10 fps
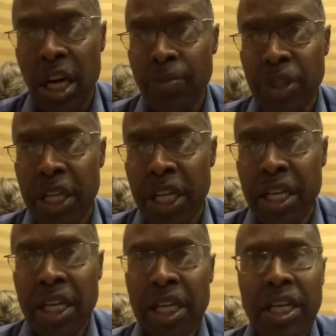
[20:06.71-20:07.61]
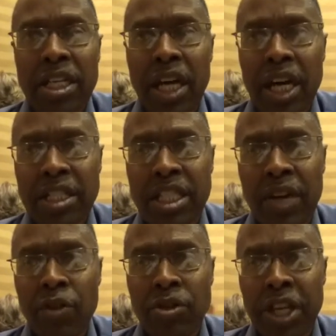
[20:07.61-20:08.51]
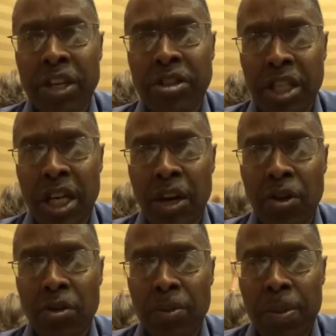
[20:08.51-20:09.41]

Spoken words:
company several years ago,